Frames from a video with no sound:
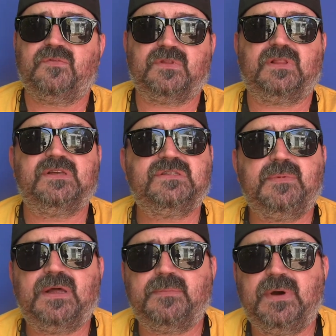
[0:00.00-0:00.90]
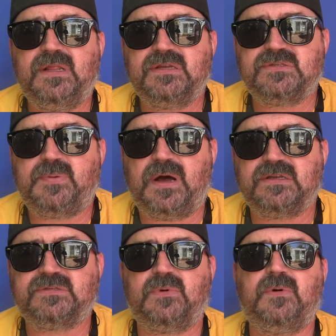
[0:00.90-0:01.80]
for the least amount of money as
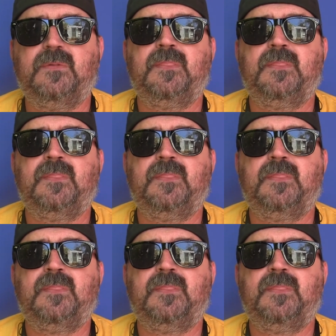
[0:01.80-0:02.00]
possible,